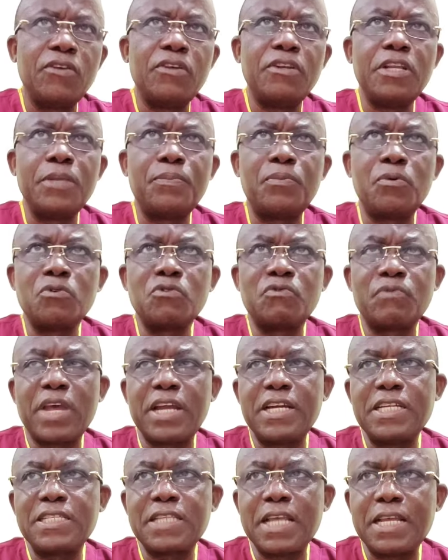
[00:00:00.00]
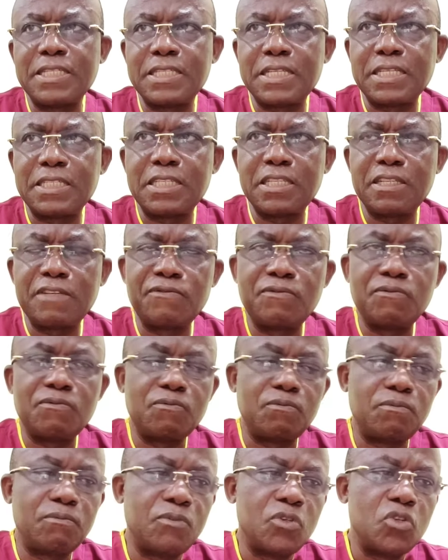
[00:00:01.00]
nipples very sensitive.
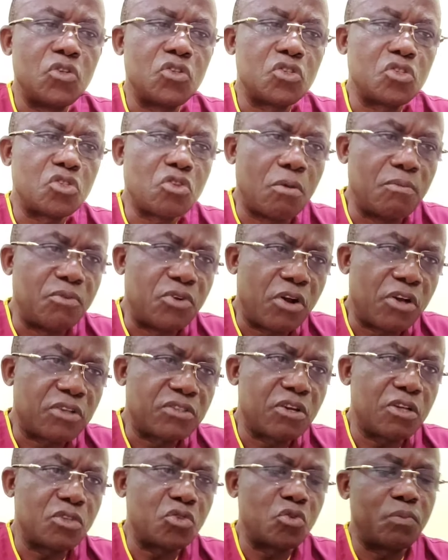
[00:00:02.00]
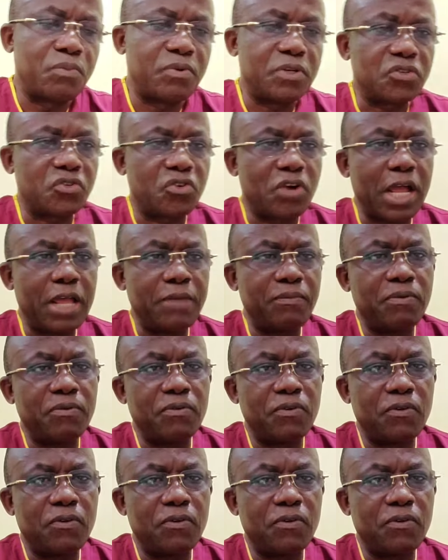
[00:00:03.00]
Some doctors will prescribe